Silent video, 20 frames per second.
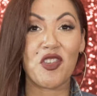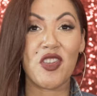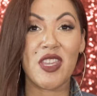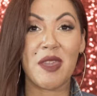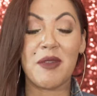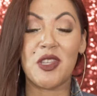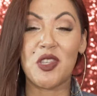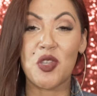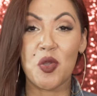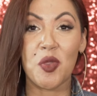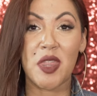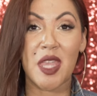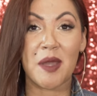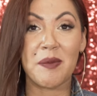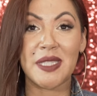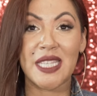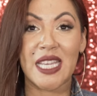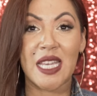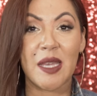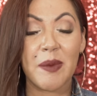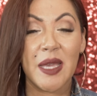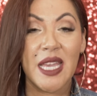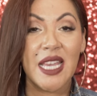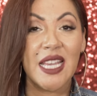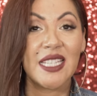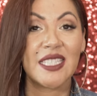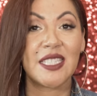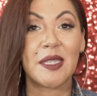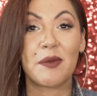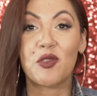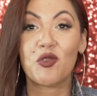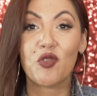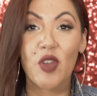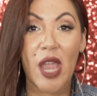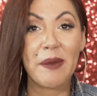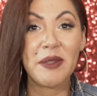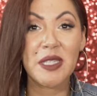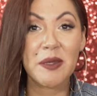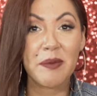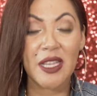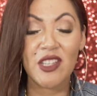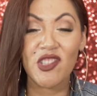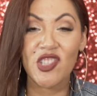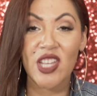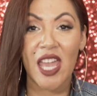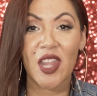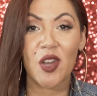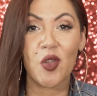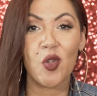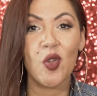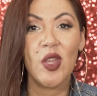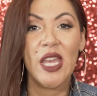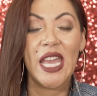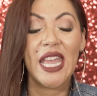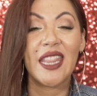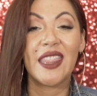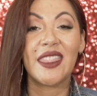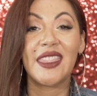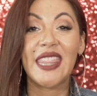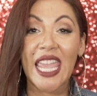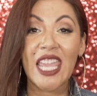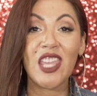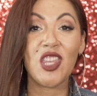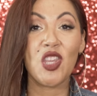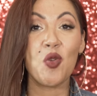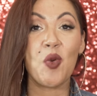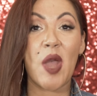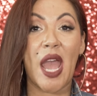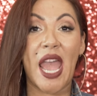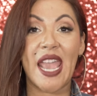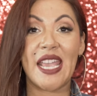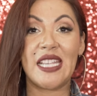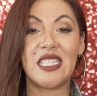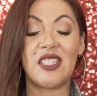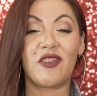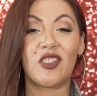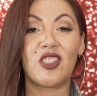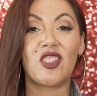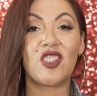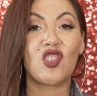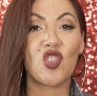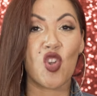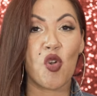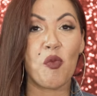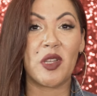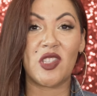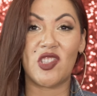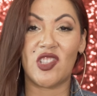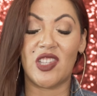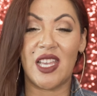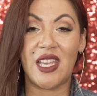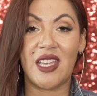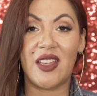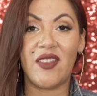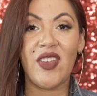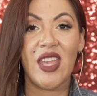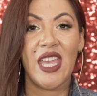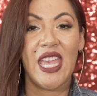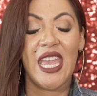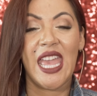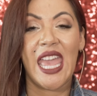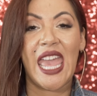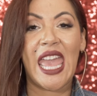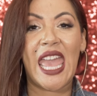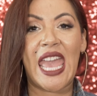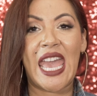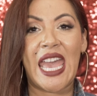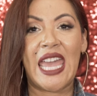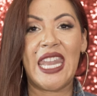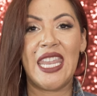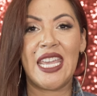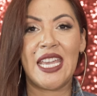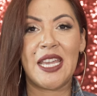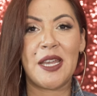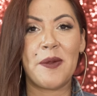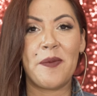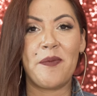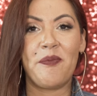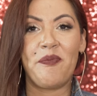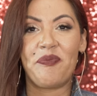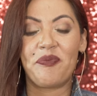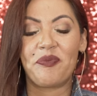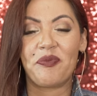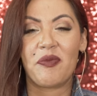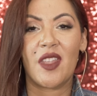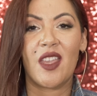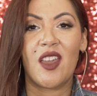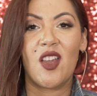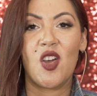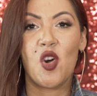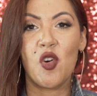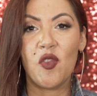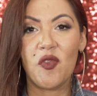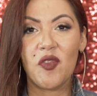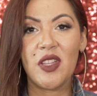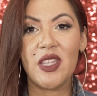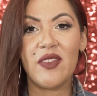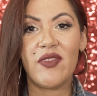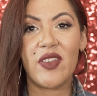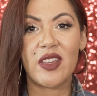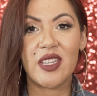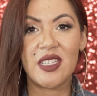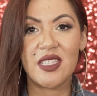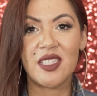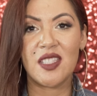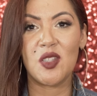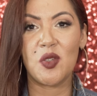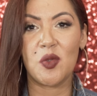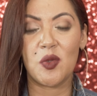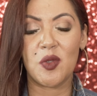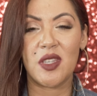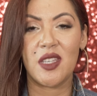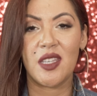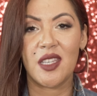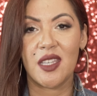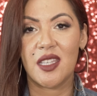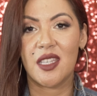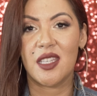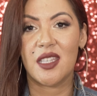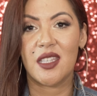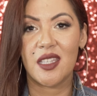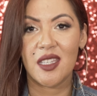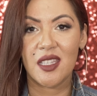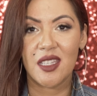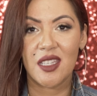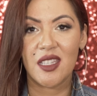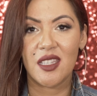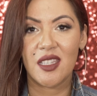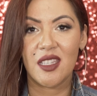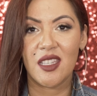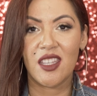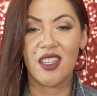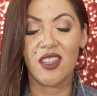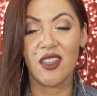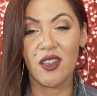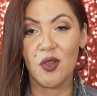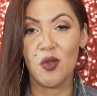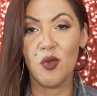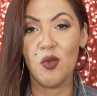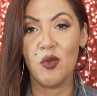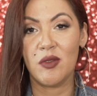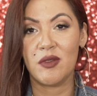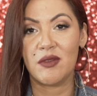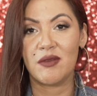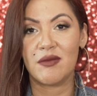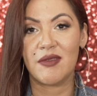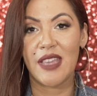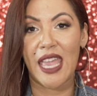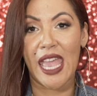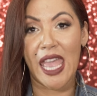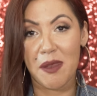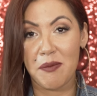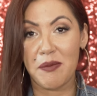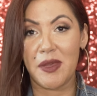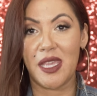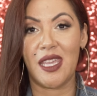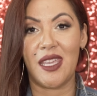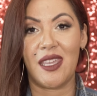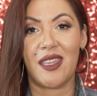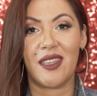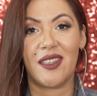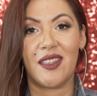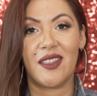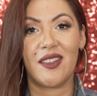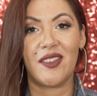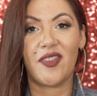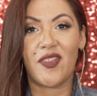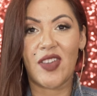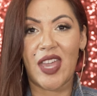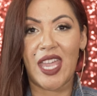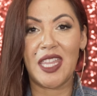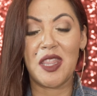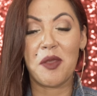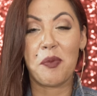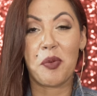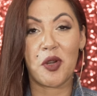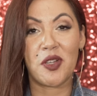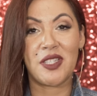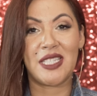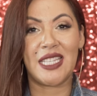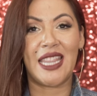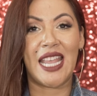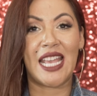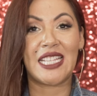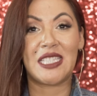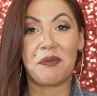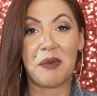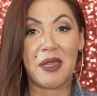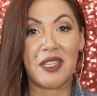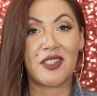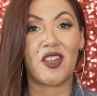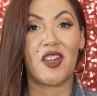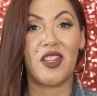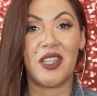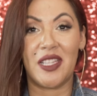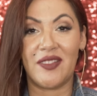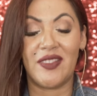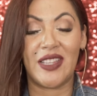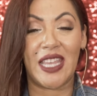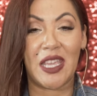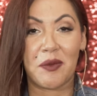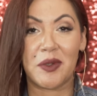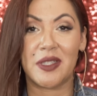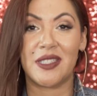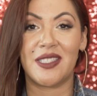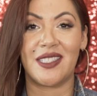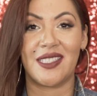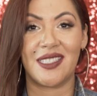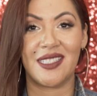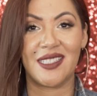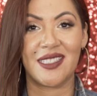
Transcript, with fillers: sure you give me two thumbs up, subscribe to my channel. Thank you guys for so much love. And um, hopefully, very soon, you and me find the person that speaks our love language.